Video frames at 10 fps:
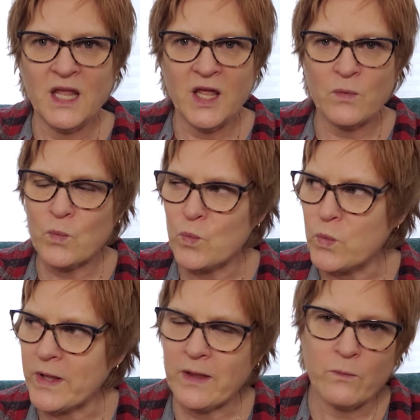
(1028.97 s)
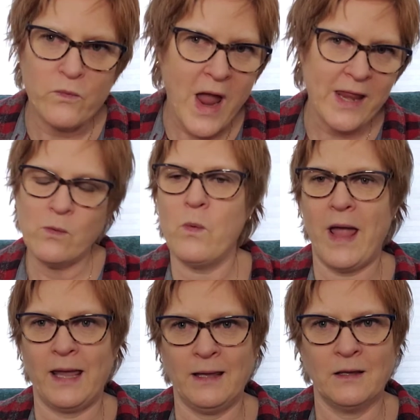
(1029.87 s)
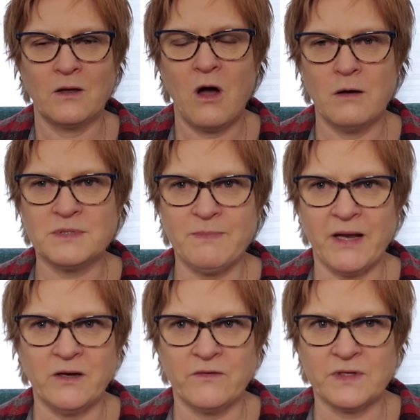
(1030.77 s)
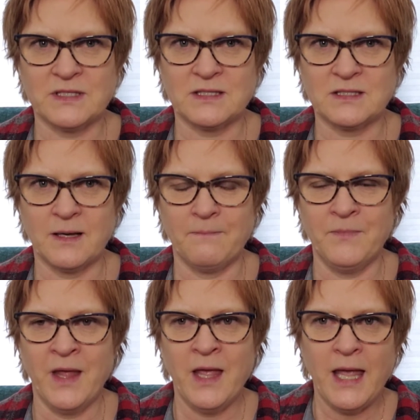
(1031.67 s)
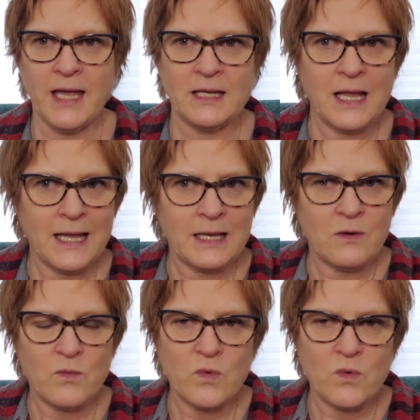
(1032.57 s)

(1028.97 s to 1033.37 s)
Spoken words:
it really right away calms my nervous system. It